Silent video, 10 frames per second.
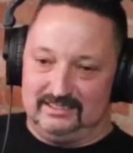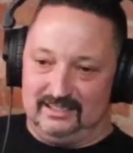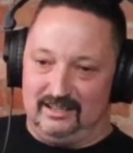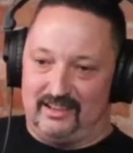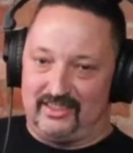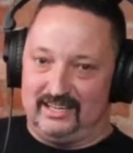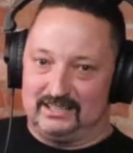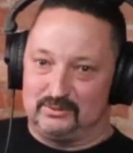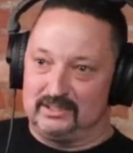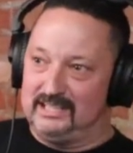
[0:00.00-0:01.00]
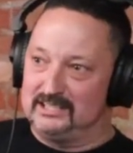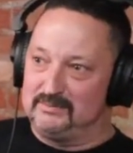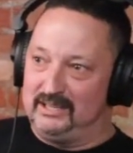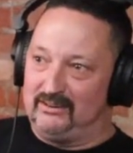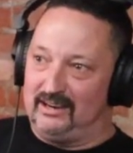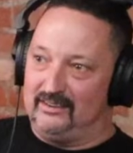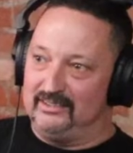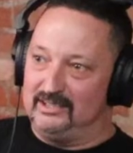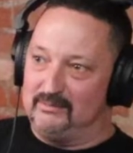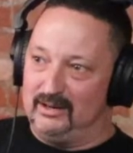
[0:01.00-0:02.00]
I think that's what keeps me
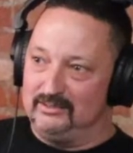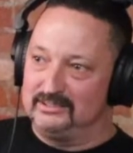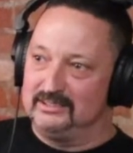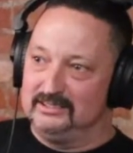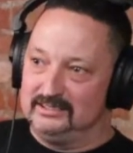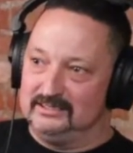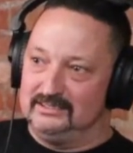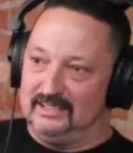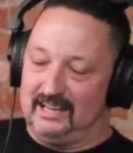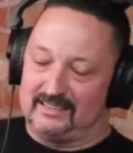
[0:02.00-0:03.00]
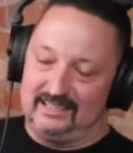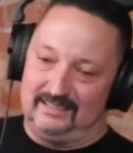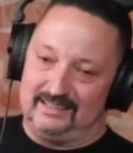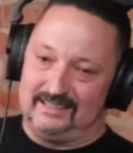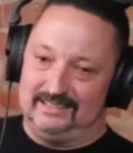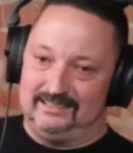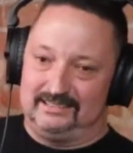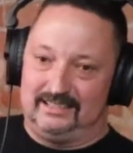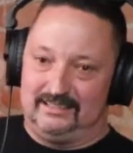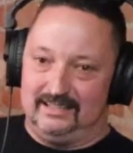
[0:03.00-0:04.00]
grounded the most. And I think
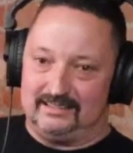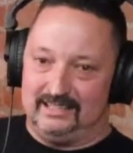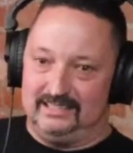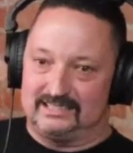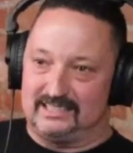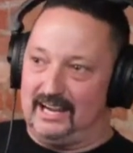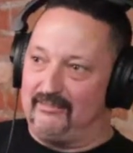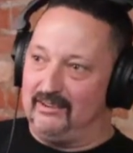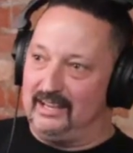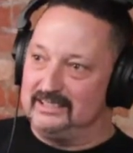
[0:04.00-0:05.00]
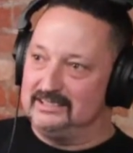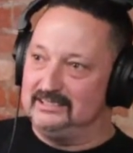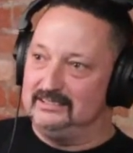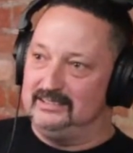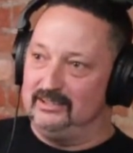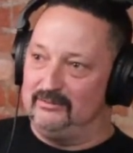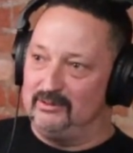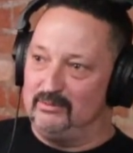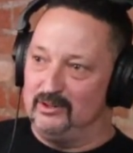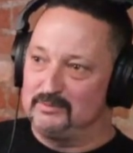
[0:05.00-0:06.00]
the staff likes it, for
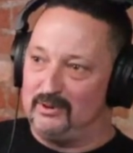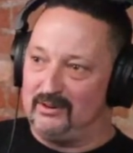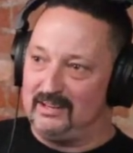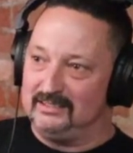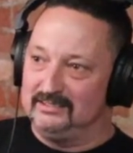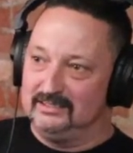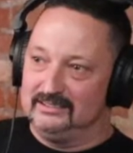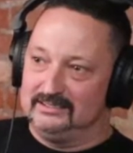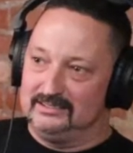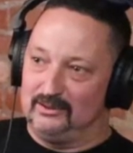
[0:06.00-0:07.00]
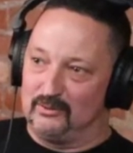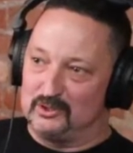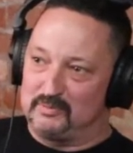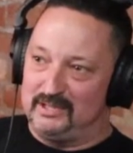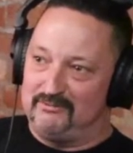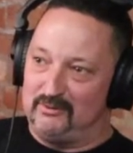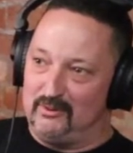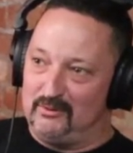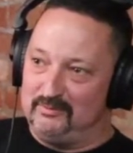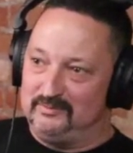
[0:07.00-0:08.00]
the most part. I don't want to speak
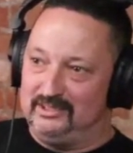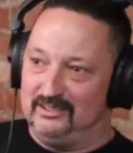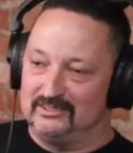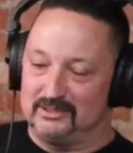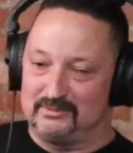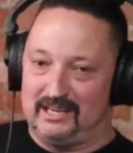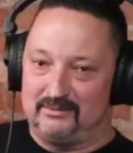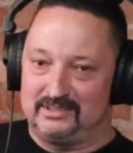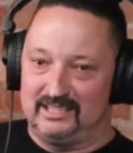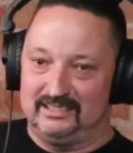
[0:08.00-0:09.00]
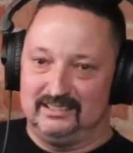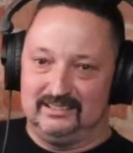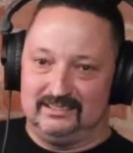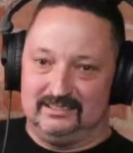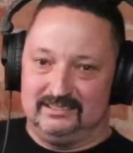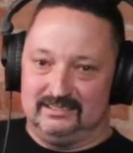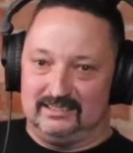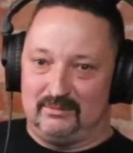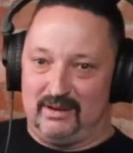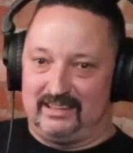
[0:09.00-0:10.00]
for them. Sometimes they
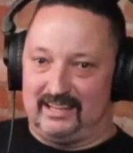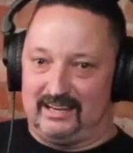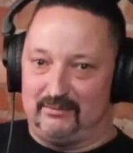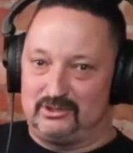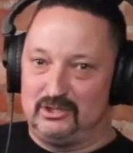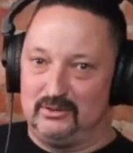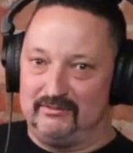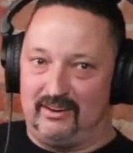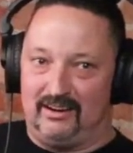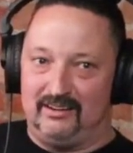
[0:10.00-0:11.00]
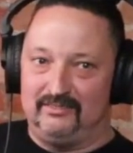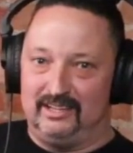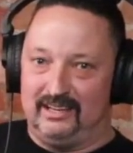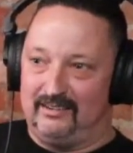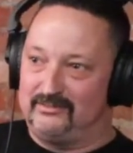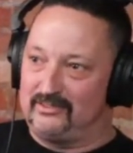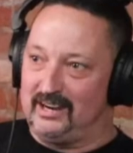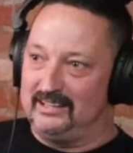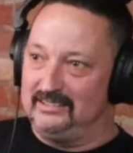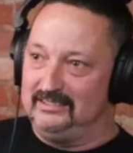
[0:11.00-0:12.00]
may think I'm too involved, and I've
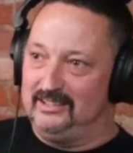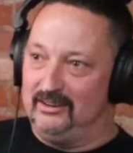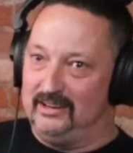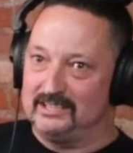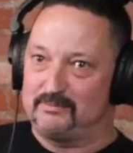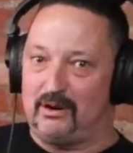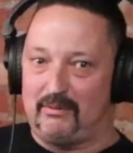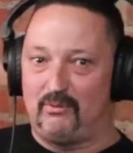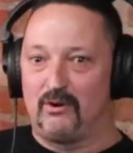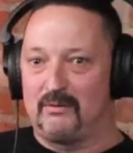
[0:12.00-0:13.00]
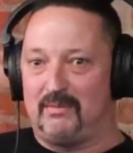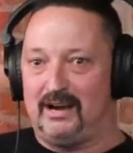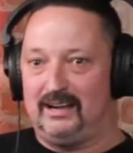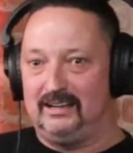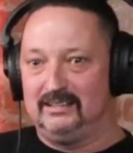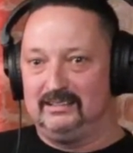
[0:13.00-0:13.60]
tried to, that's probably one of my